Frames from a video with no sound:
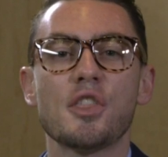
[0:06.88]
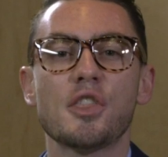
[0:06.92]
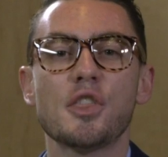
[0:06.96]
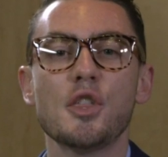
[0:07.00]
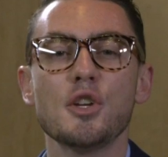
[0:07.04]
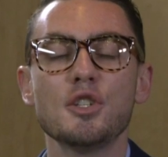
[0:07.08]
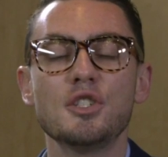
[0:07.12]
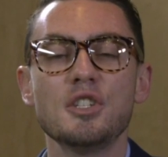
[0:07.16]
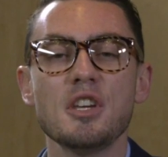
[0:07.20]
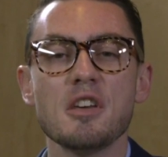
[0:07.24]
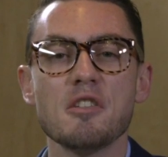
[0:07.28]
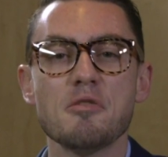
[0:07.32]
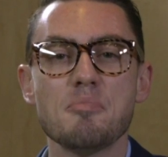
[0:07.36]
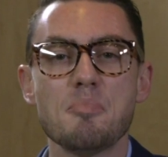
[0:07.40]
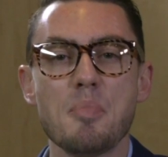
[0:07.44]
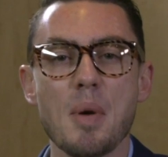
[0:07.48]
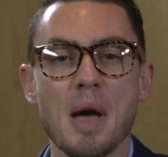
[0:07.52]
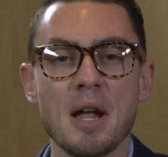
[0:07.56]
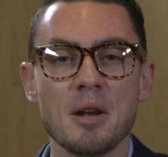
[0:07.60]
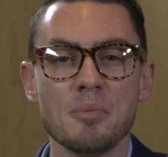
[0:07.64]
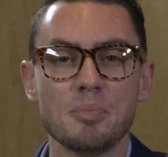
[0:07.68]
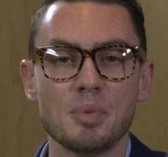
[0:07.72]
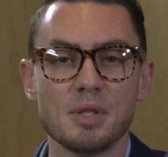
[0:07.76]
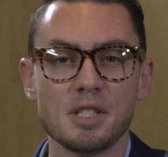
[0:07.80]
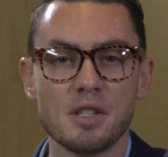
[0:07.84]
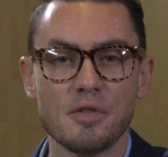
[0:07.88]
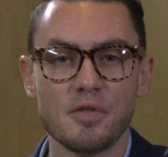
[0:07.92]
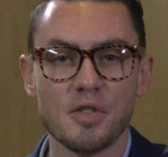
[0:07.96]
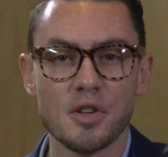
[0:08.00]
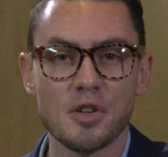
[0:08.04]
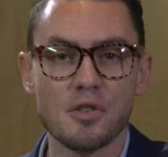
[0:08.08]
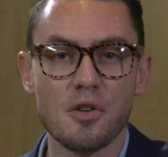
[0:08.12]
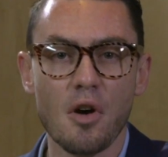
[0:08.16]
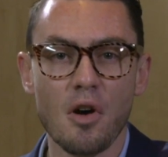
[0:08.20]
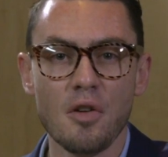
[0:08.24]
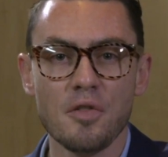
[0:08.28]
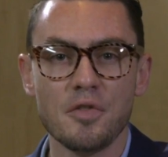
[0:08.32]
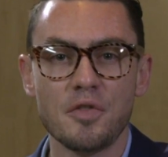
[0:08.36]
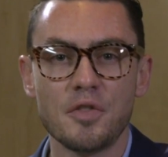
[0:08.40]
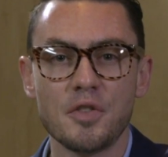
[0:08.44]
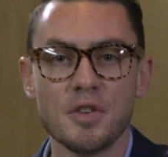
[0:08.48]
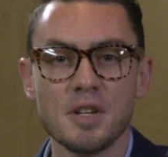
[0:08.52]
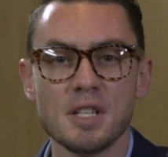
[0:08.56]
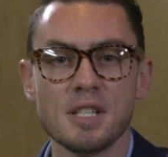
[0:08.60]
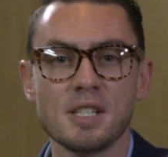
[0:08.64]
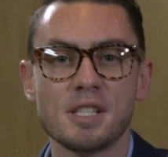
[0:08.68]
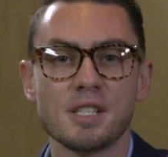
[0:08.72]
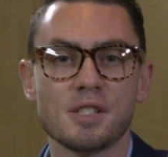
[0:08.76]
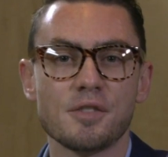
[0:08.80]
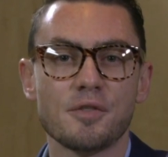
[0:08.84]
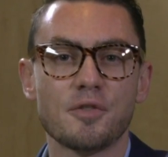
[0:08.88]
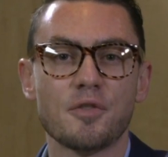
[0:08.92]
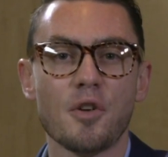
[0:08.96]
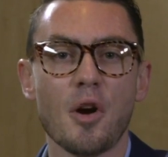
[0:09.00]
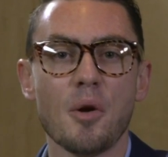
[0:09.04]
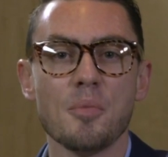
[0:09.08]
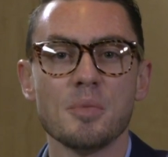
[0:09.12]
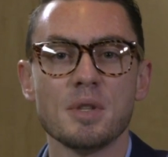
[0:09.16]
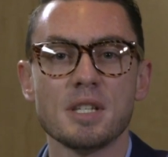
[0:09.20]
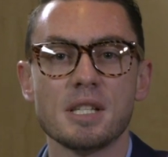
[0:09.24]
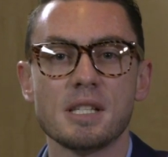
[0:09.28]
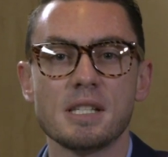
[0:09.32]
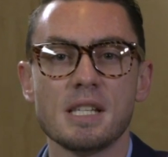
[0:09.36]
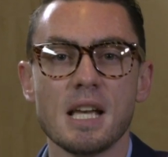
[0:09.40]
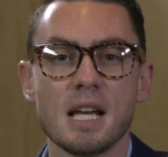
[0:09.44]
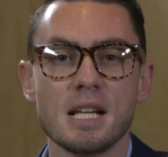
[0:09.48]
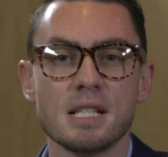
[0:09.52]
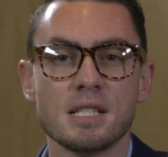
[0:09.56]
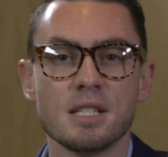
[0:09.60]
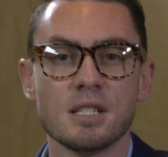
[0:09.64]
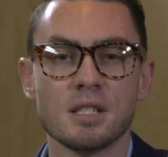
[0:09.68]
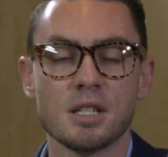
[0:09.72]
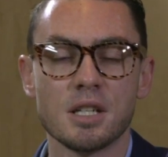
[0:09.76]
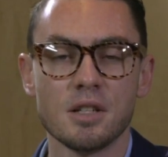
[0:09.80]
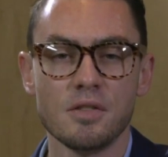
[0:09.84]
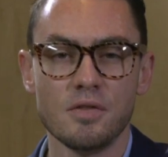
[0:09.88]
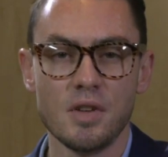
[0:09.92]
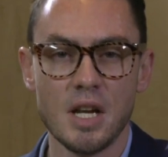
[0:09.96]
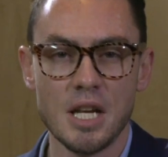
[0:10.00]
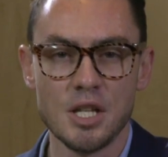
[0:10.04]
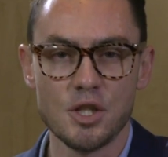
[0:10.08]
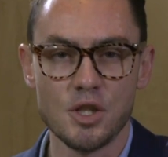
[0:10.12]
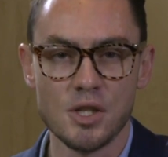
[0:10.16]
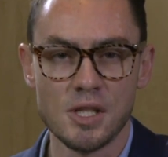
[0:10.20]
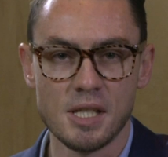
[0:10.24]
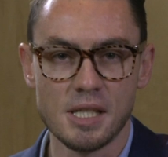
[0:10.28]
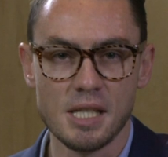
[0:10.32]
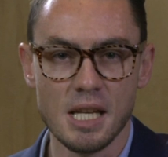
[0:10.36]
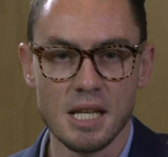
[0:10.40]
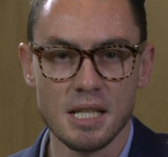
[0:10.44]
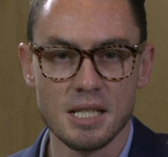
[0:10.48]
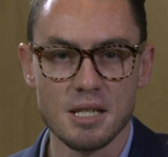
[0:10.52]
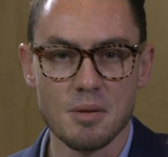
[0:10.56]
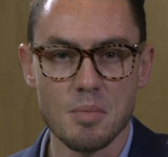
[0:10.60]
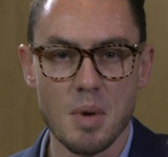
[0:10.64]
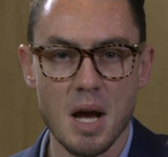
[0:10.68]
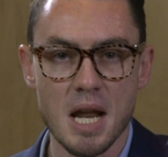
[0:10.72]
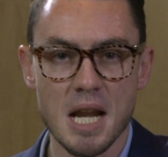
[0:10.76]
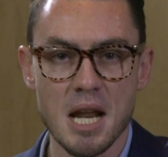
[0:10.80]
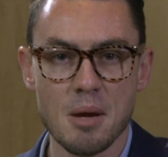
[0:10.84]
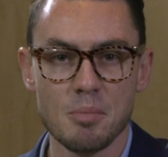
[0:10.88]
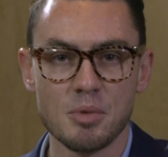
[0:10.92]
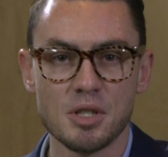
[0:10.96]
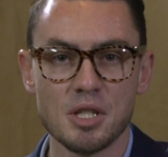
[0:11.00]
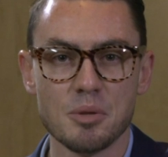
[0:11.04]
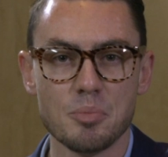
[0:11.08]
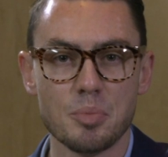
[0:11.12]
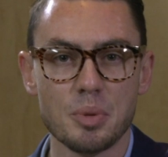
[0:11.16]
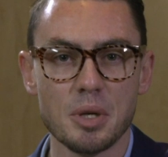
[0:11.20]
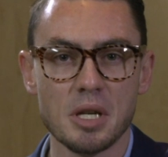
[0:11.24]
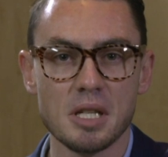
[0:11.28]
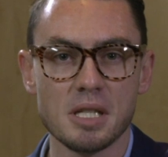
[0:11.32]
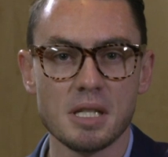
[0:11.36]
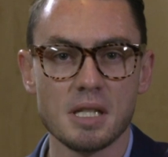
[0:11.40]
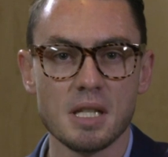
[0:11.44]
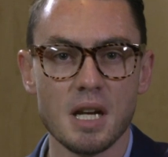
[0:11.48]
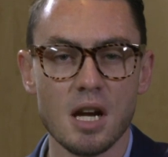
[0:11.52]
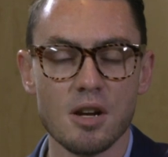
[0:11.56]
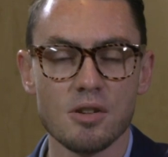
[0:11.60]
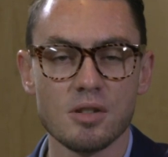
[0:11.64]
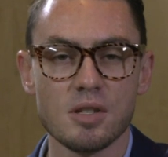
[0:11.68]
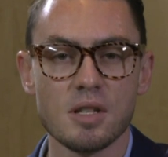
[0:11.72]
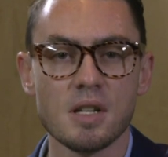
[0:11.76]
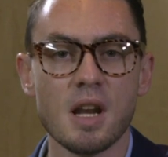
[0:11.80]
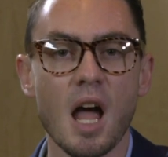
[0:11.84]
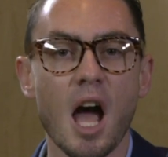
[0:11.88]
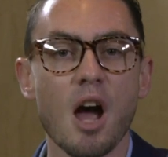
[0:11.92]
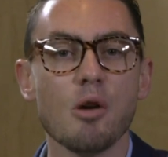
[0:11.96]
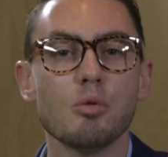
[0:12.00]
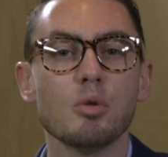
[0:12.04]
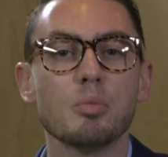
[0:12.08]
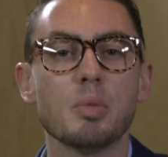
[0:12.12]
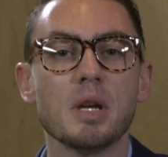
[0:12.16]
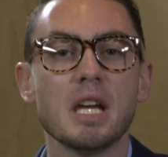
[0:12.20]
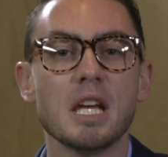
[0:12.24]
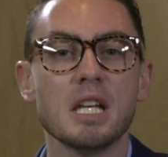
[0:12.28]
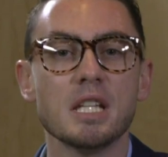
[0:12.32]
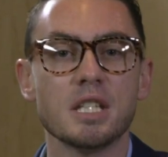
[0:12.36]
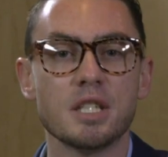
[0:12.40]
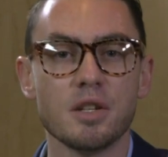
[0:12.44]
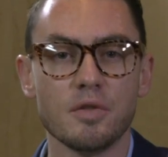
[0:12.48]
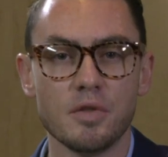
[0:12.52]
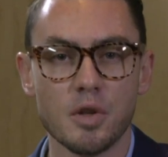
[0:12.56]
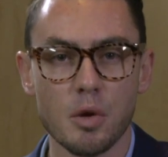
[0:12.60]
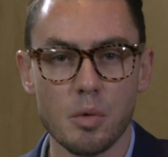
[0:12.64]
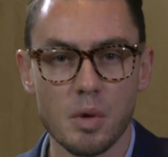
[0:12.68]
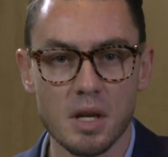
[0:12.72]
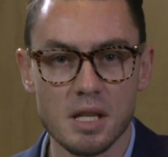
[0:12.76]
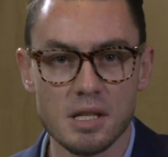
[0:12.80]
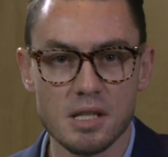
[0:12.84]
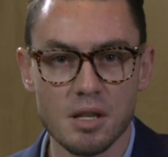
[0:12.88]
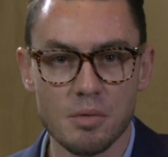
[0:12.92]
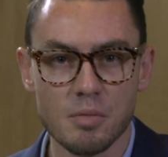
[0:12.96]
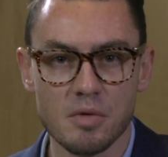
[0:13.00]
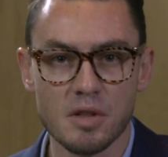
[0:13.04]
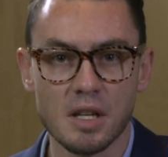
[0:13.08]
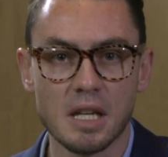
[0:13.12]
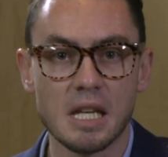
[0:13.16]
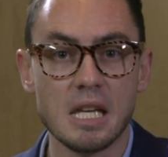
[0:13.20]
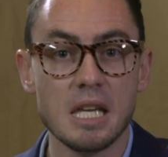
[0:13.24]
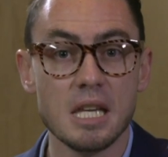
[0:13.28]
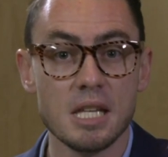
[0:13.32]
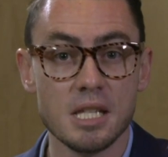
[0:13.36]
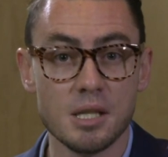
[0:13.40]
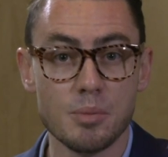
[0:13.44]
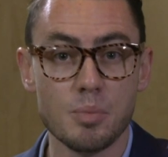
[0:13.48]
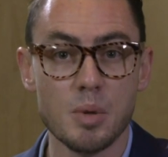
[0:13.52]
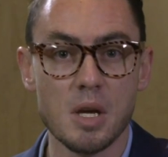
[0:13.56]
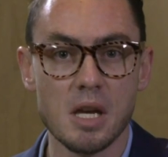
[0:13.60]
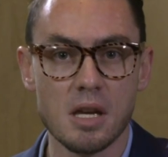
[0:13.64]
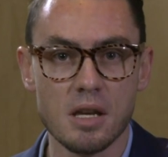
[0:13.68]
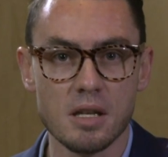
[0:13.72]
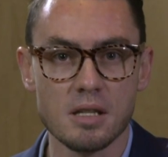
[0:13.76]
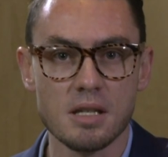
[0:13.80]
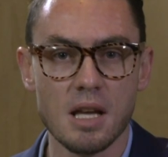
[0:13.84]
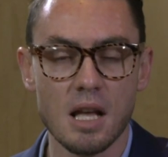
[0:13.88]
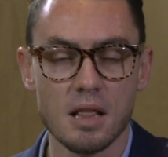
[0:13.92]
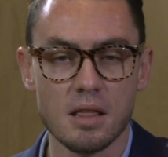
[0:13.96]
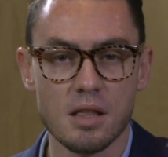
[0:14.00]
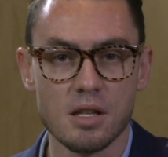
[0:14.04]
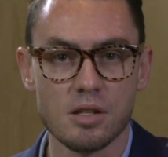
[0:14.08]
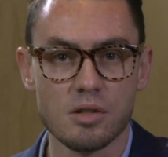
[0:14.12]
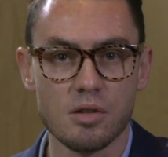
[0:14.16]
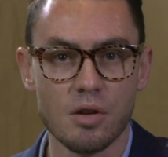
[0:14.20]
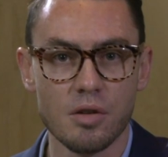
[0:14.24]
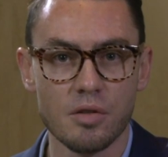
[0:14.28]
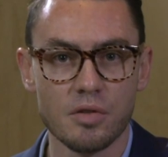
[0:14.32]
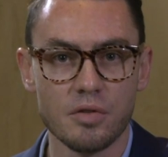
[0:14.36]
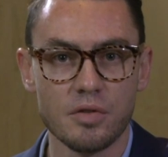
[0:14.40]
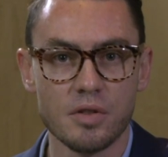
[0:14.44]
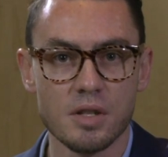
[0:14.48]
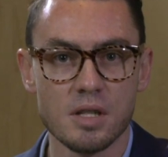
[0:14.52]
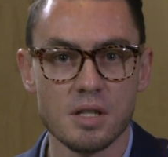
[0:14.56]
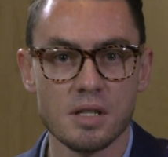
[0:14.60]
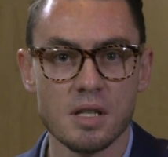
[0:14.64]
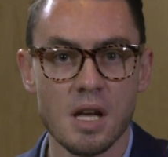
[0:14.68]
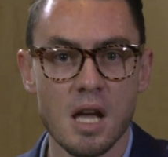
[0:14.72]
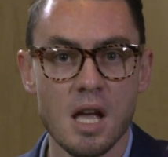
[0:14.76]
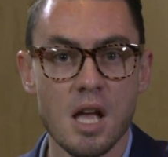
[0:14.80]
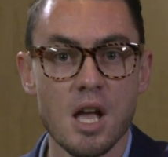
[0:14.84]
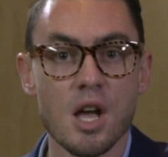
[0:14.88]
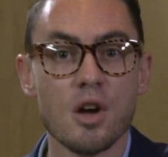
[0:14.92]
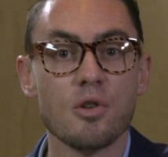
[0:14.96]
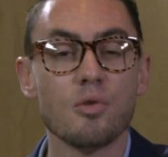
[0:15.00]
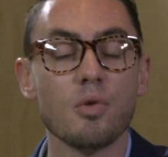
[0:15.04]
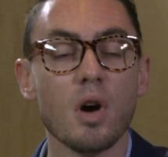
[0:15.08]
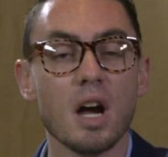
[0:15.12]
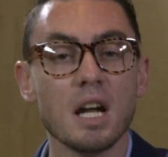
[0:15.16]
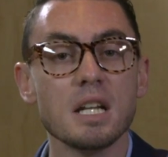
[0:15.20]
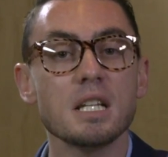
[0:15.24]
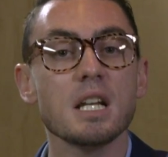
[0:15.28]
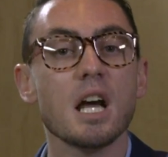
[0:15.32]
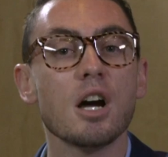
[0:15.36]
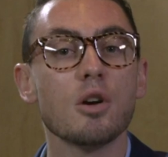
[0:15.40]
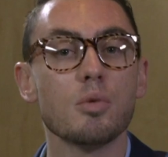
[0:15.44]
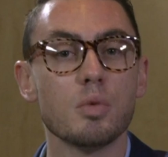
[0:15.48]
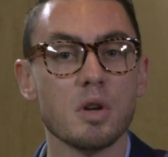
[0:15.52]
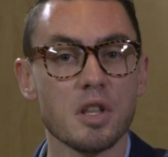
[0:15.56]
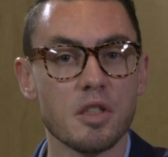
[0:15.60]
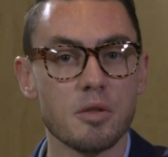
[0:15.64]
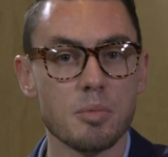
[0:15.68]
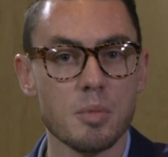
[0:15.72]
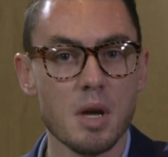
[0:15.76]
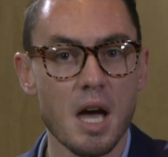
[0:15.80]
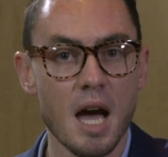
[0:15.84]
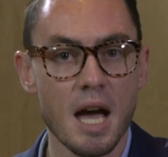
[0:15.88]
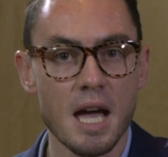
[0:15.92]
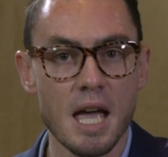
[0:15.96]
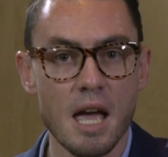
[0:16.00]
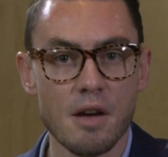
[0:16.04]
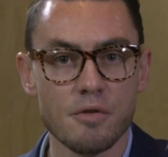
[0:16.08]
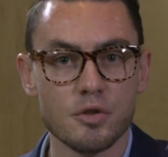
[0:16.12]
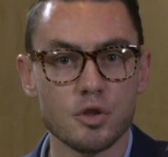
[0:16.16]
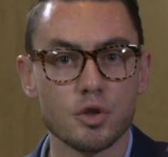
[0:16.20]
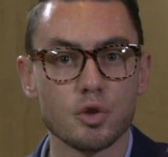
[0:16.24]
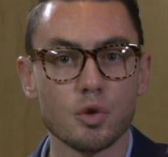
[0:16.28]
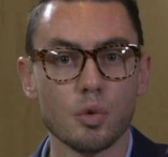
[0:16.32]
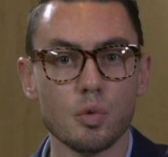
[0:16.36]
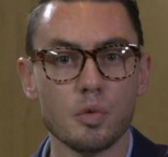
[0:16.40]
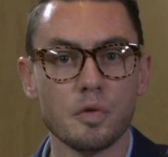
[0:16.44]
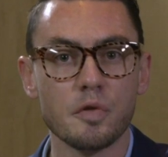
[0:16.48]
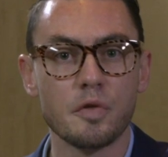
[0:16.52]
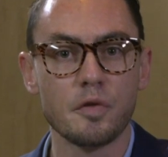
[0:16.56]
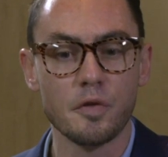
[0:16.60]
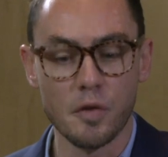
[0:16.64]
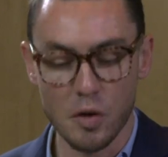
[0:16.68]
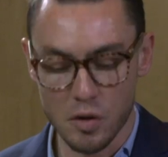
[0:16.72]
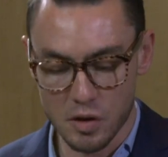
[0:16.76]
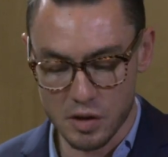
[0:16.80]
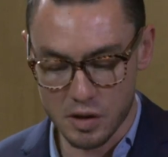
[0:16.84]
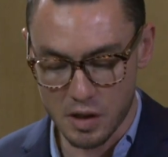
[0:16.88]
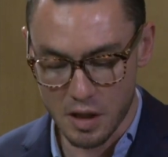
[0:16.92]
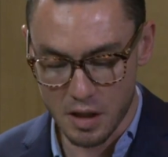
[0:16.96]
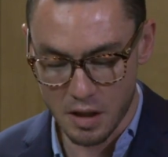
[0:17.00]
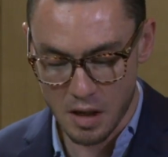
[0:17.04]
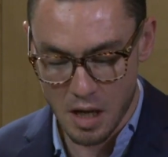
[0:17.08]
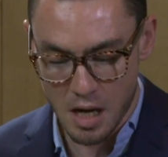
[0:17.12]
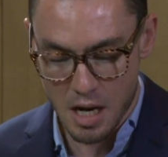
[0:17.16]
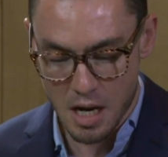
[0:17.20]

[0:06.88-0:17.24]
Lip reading: 30th Pan-Pacific Conference from the Sandton Convention Center. My name is Dupree Strauss, and I will be interviewing some of the key speakers at this conference. Right now with me, I have Shaun Vorster,